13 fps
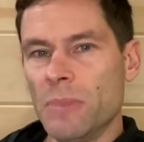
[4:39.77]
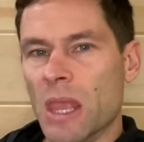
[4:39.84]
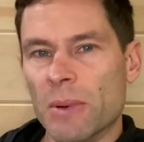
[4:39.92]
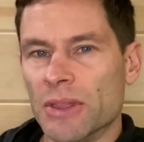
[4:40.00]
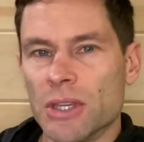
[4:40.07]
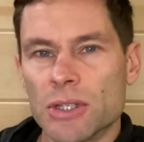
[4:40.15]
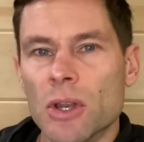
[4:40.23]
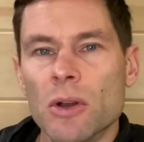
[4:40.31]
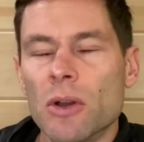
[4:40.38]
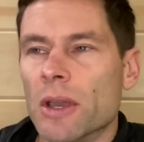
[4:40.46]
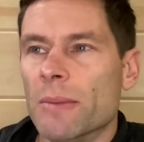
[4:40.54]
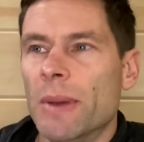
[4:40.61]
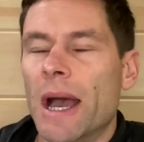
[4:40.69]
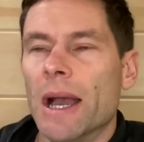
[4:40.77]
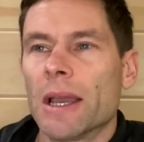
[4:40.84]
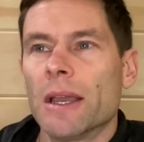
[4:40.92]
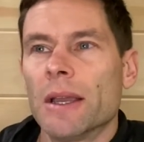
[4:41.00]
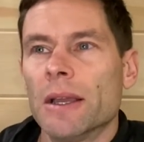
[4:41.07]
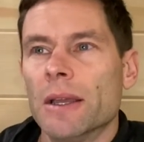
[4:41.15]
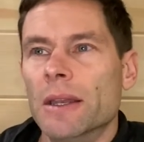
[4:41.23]
But there's no going back.
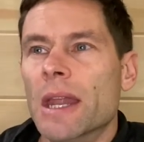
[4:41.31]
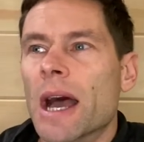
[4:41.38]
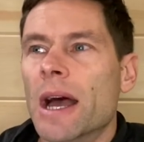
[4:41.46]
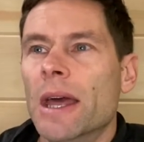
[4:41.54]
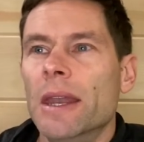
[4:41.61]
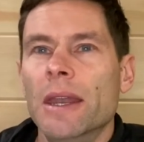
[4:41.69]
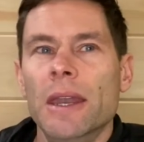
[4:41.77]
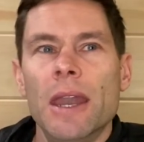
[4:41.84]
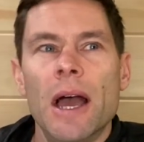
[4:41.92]
That's